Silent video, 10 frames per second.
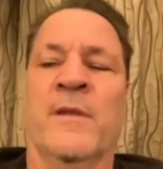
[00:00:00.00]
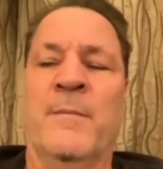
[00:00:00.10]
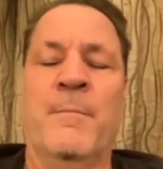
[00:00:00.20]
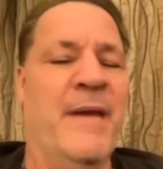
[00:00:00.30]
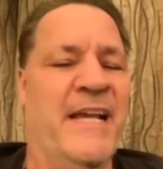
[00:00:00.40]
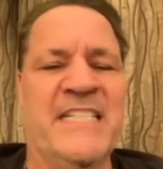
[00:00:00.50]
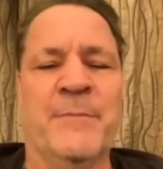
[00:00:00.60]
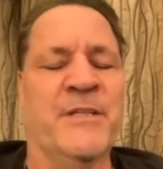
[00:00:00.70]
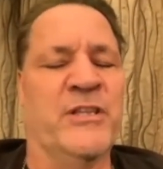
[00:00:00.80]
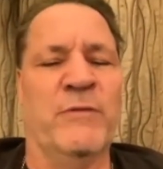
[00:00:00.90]
makes
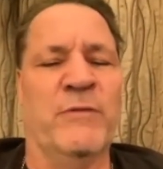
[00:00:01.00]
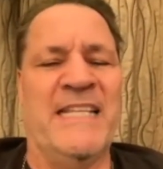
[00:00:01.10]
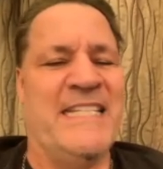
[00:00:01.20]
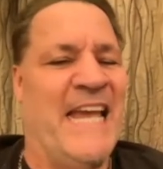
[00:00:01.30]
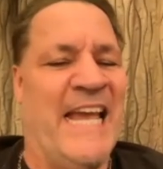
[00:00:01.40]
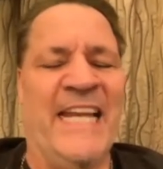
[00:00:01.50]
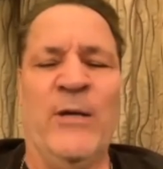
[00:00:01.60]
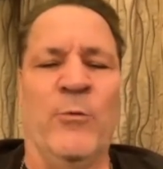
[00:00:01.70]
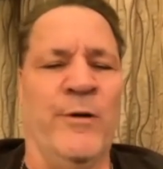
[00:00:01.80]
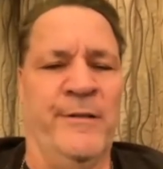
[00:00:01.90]
him a threat to
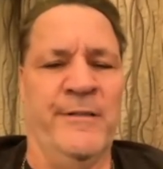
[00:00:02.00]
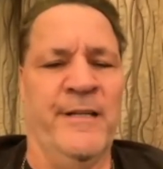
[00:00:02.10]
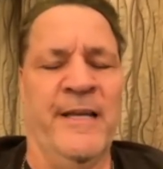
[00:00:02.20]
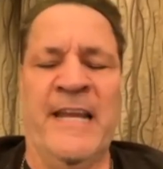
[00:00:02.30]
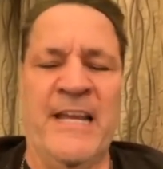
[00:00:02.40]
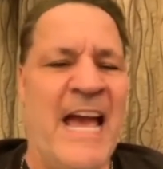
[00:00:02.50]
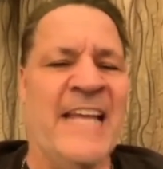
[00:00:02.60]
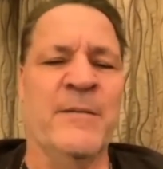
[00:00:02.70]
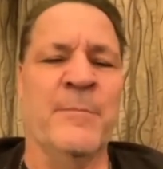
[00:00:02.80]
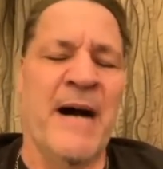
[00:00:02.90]
anyone. And they
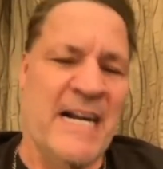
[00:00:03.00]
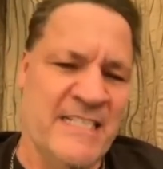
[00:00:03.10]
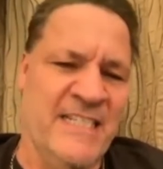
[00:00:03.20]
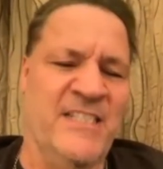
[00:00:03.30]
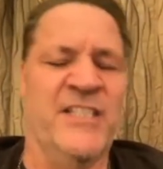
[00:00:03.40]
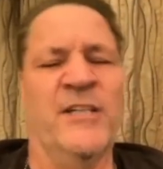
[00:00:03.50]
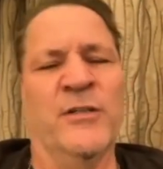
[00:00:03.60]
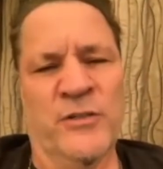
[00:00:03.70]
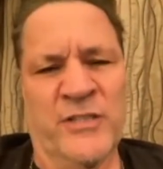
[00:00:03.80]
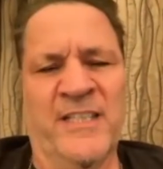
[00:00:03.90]
add the boxing
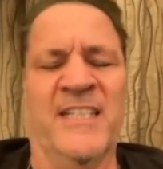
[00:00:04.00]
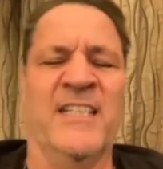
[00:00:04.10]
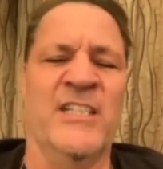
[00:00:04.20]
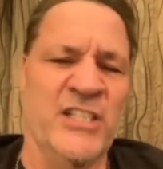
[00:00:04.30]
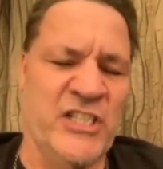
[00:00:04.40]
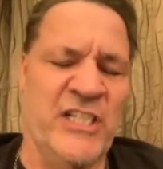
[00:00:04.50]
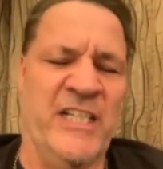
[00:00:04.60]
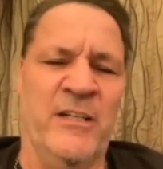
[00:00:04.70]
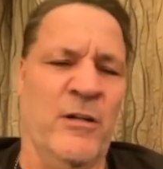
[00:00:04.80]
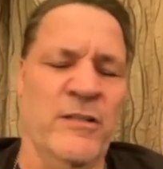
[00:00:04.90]
skills and the conditioning
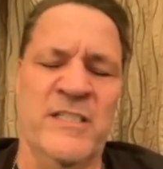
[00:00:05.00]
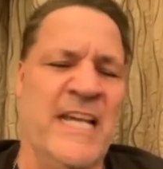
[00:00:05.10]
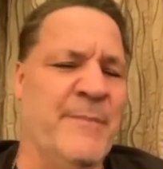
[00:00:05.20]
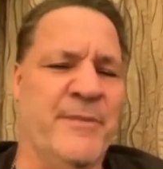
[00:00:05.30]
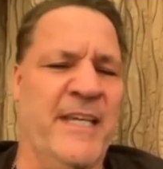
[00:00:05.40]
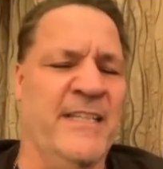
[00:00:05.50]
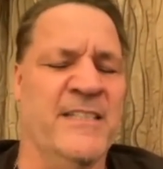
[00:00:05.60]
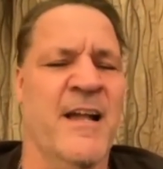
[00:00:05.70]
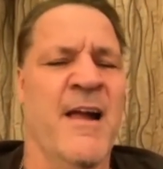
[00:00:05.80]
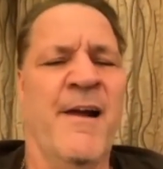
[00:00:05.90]
and all these type
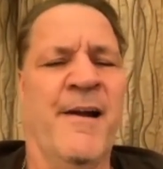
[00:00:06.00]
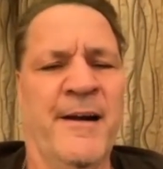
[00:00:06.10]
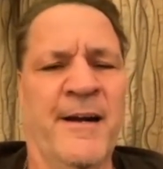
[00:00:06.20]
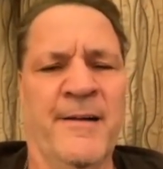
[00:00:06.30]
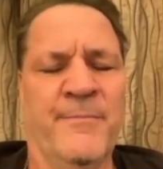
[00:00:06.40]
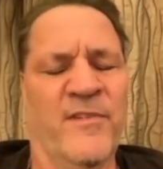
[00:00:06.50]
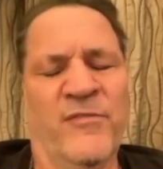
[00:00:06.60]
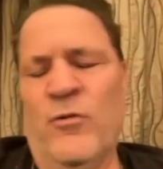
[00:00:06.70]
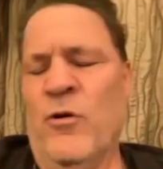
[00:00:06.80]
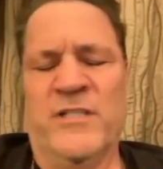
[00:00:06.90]
things. Of
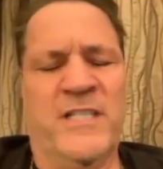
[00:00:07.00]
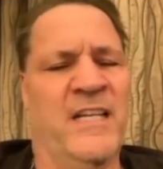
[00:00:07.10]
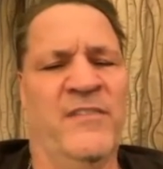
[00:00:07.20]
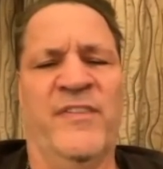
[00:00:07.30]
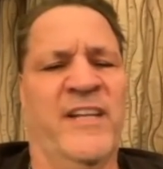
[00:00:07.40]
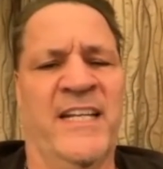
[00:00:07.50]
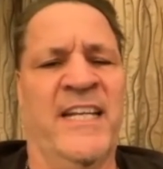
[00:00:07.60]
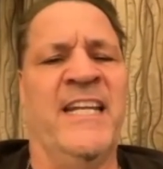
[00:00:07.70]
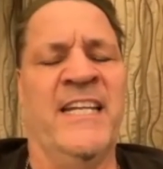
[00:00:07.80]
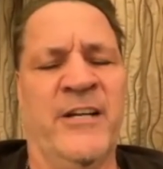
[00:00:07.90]
course, he could fit in
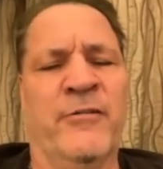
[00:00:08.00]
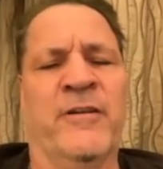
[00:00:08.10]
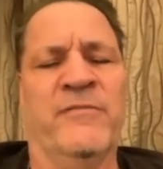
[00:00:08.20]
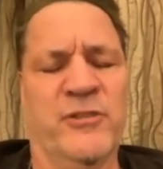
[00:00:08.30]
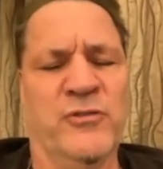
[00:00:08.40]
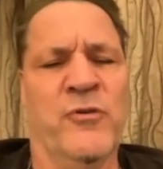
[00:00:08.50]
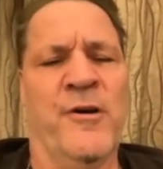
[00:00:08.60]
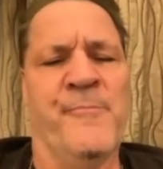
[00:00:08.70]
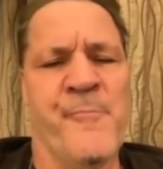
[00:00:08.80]
any era for sure.